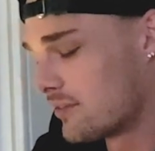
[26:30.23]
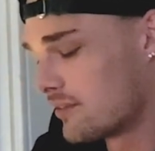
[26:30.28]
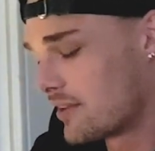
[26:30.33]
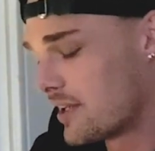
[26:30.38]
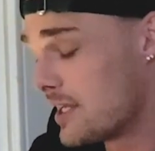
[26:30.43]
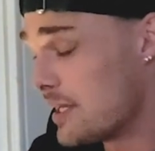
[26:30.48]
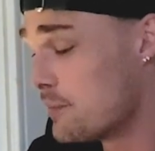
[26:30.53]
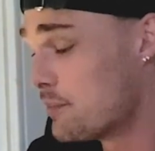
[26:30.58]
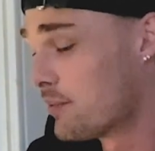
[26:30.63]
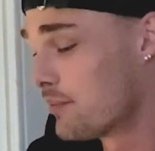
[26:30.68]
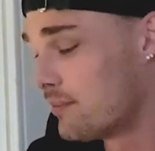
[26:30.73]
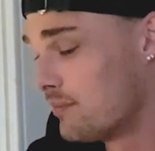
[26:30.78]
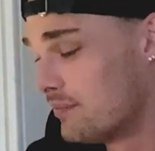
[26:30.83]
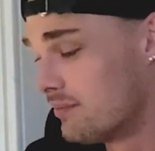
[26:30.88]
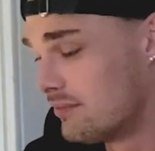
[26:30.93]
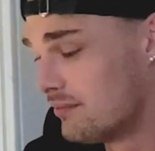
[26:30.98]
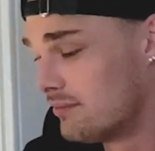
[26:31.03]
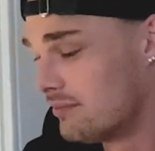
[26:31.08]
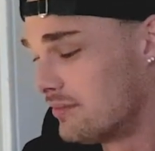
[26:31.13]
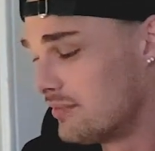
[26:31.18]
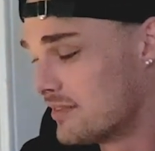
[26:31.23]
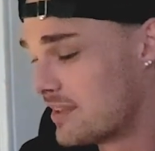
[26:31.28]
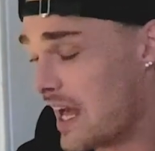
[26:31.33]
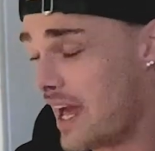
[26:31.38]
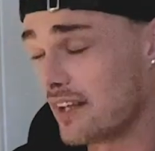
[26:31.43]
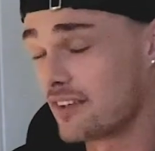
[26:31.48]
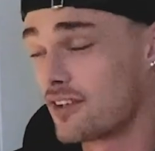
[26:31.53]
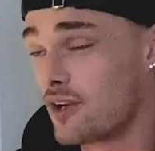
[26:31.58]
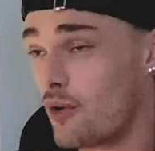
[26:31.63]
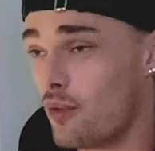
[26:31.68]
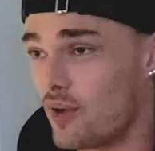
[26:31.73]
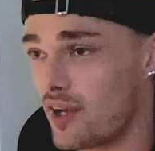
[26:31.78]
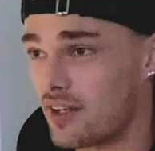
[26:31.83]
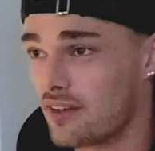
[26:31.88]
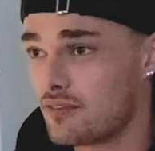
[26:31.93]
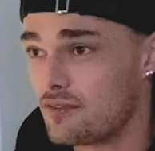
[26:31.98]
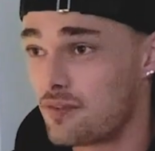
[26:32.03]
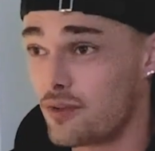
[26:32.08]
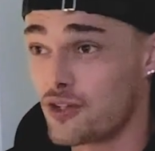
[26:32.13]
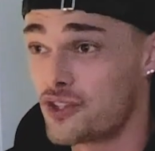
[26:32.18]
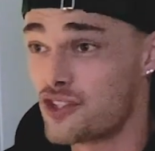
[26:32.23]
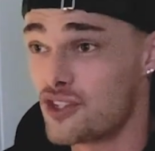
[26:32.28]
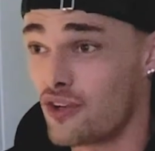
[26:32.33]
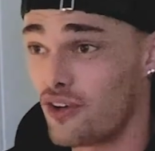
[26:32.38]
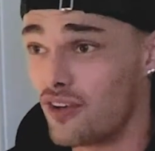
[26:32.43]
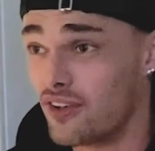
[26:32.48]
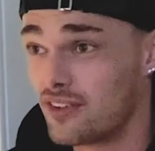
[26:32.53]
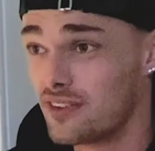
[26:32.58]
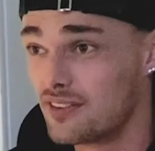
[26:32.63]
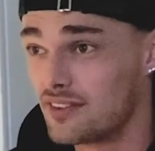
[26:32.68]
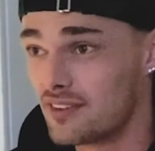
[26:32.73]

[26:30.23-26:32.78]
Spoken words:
keep that going for sure,